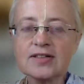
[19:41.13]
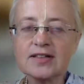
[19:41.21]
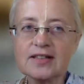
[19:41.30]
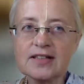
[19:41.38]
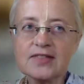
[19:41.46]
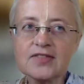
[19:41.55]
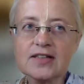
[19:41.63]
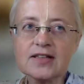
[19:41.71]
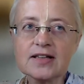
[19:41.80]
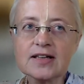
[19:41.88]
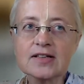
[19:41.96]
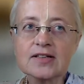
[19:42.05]

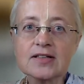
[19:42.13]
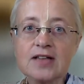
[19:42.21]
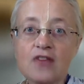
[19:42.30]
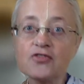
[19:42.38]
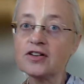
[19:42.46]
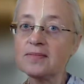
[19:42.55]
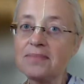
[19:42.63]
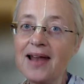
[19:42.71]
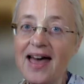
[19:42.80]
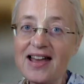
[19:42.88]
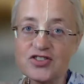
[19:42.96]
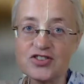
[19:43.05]
activities for the
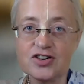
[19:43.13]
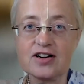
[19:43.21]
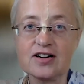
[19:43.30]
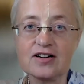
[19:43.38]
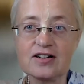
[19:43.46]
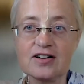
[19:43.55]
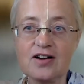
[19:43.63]
pleasure